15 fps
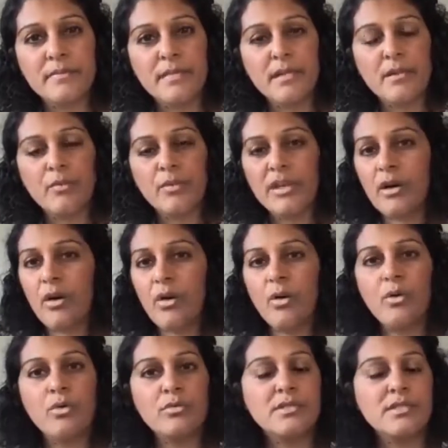We
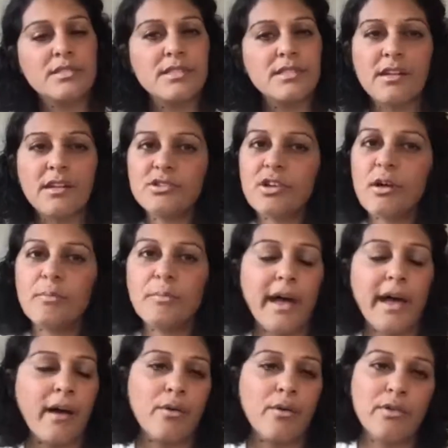hold such a
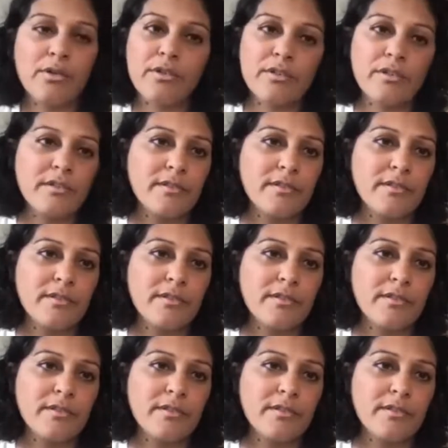power